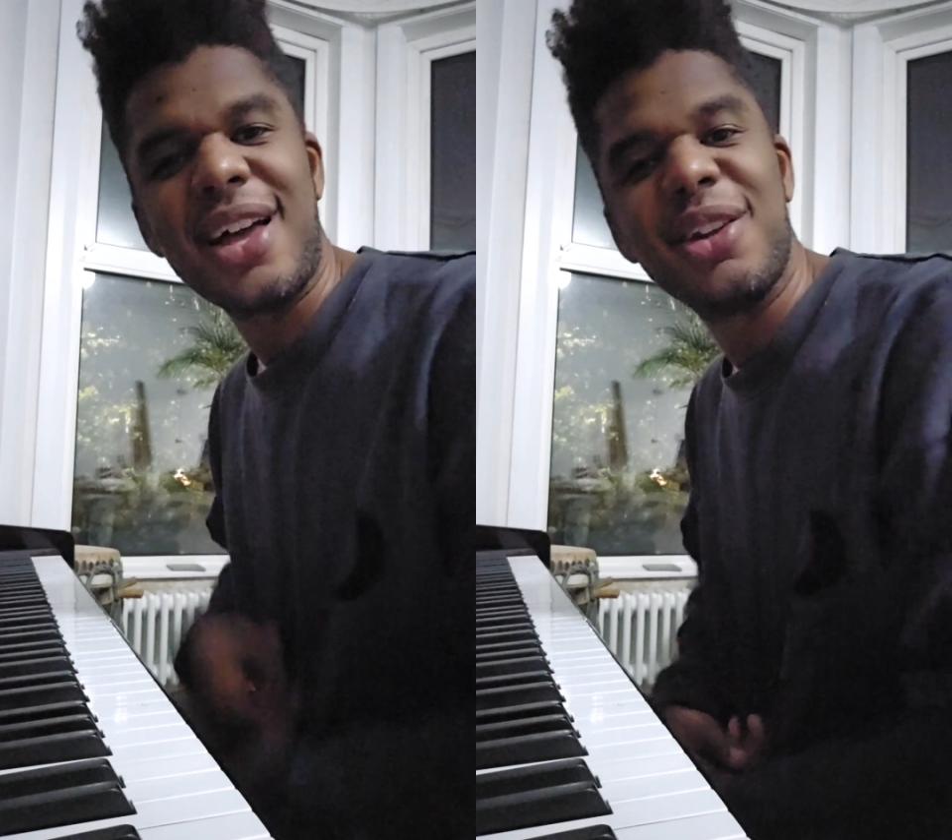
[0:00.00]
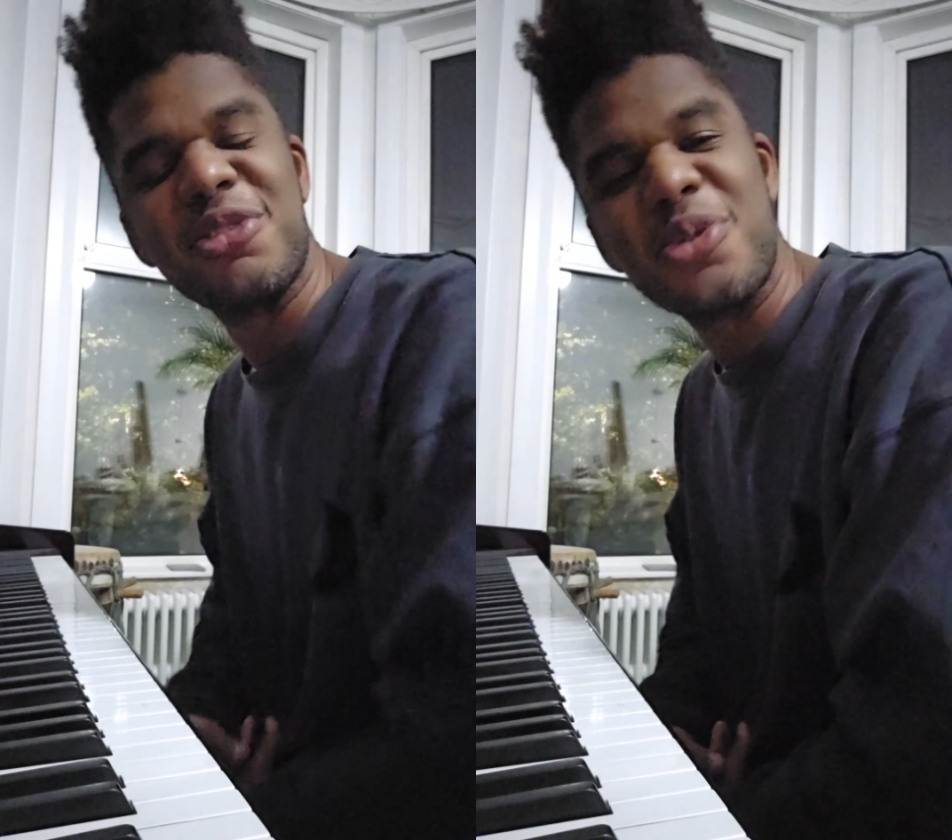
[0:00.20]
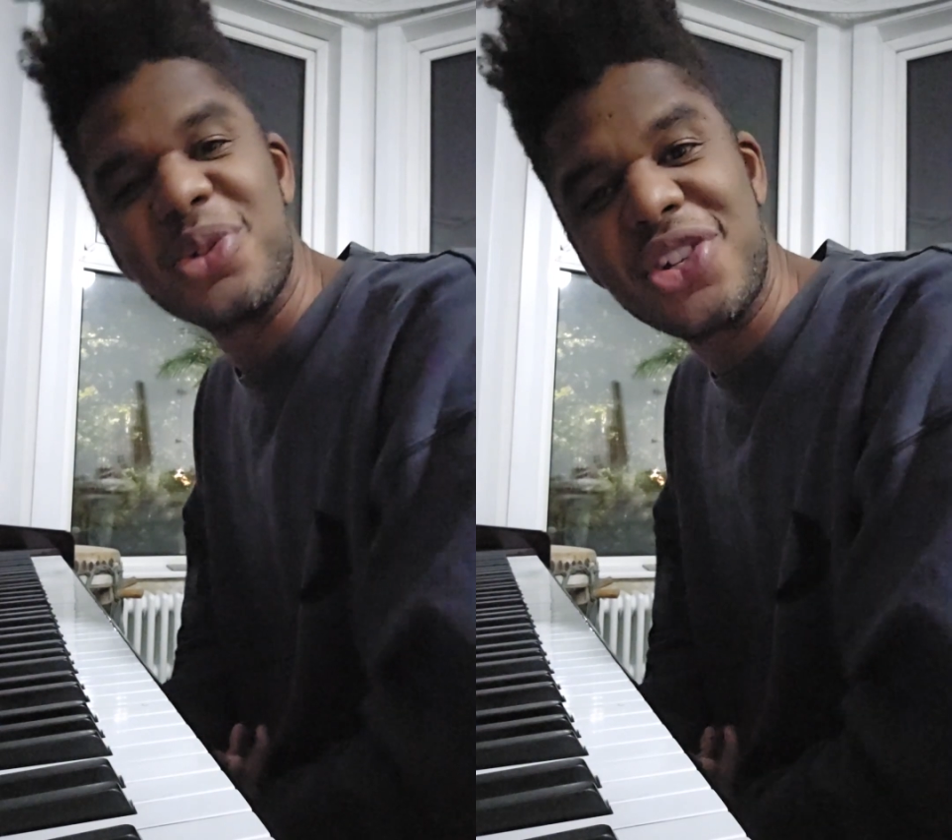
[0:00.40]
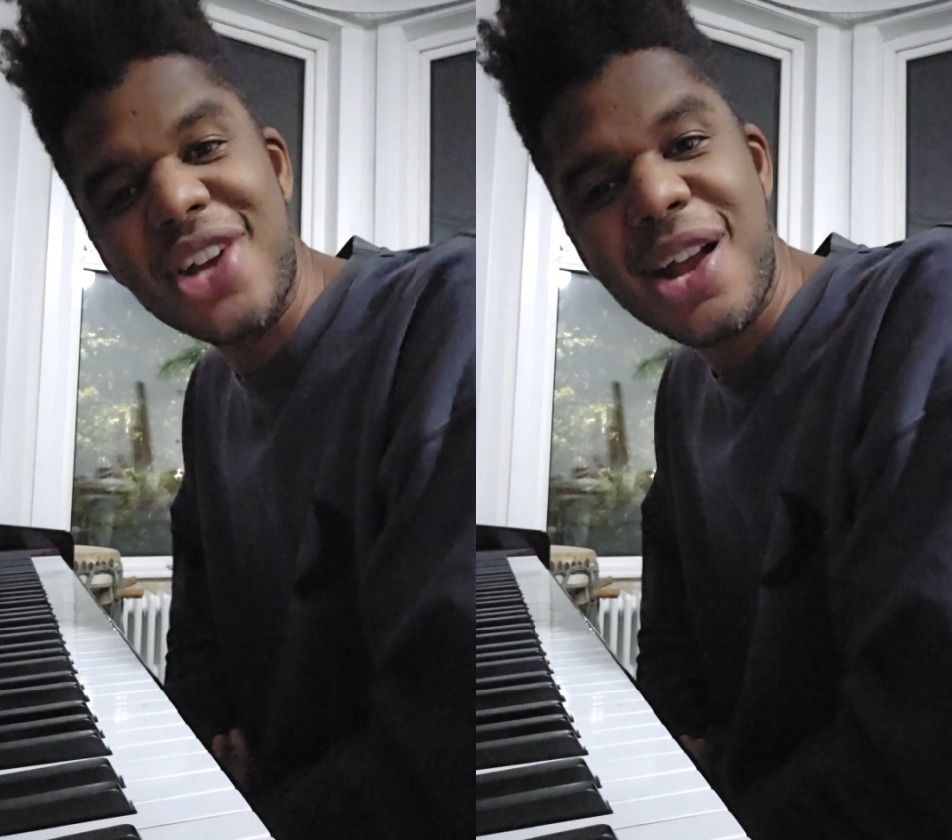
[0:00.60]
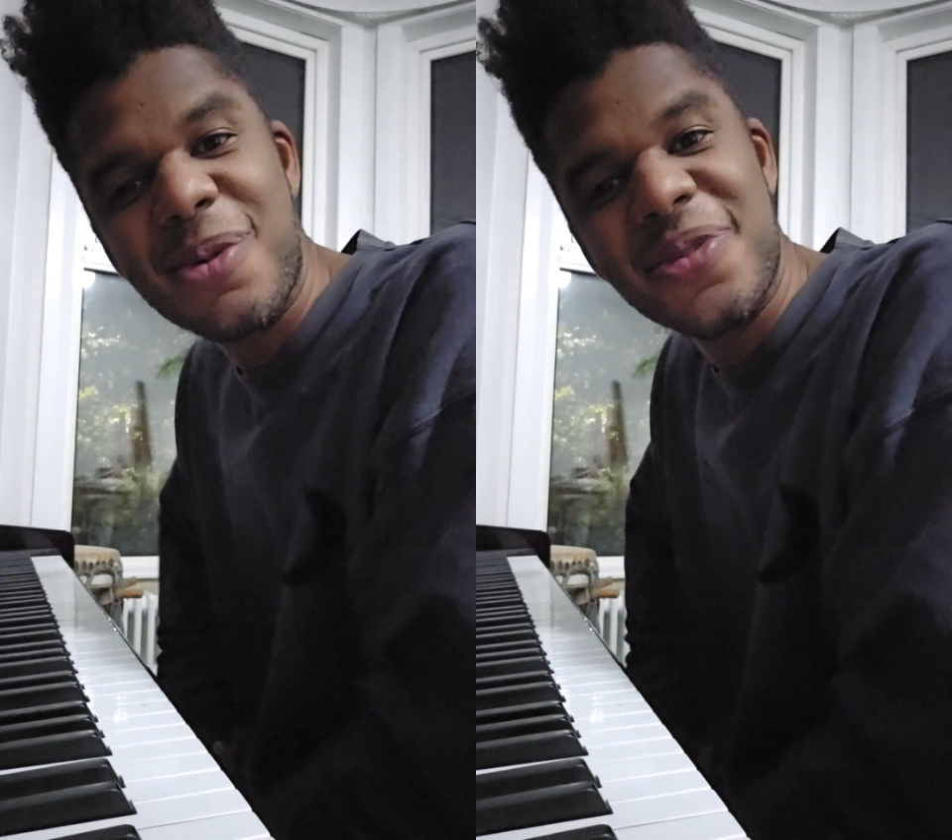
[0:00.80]
I look forward to
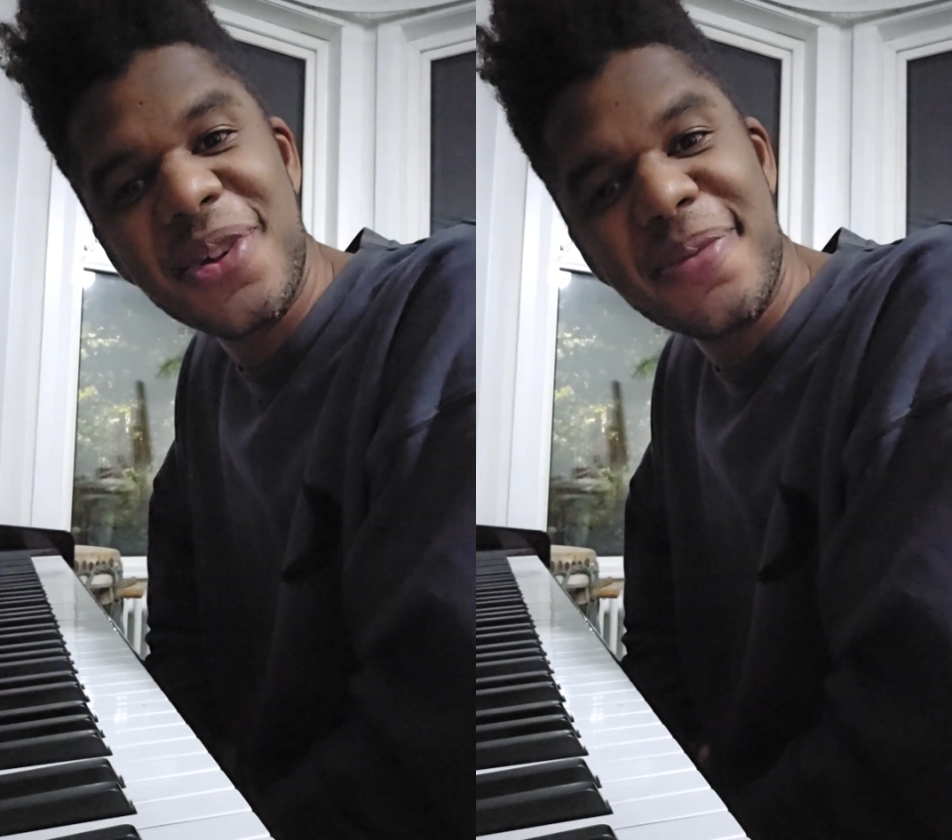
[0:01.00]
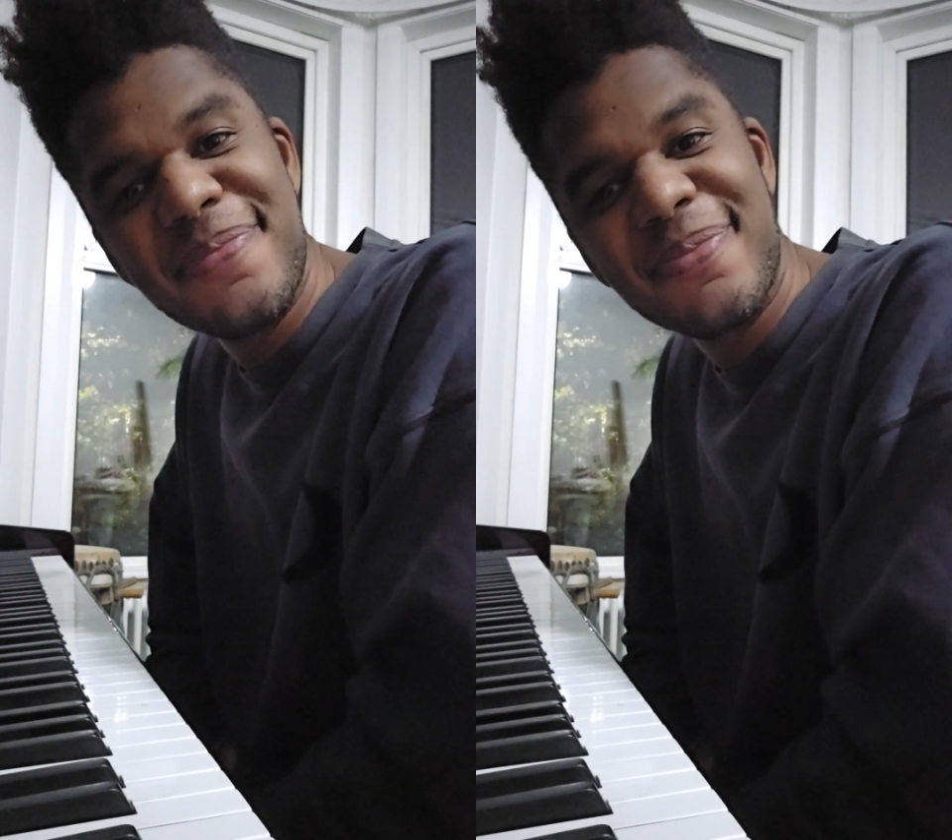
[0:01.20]
sharing with you.